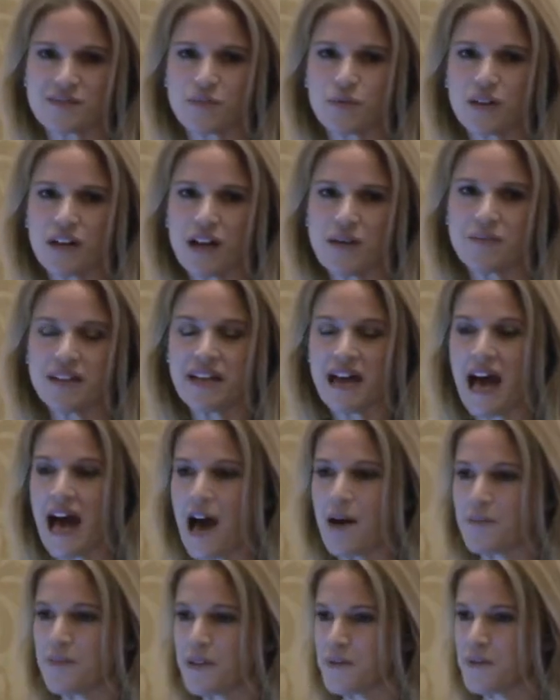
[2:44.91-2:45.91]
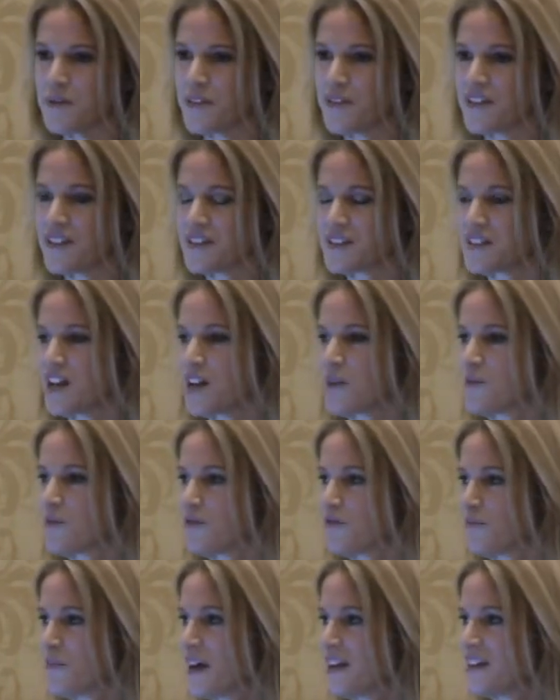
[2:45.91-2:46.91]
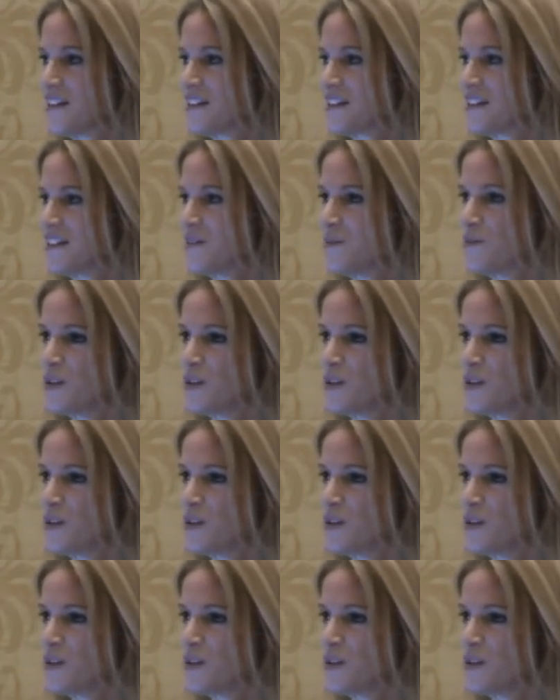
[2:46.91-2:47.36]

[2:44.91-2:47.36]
Would I be happy with this type of medicine?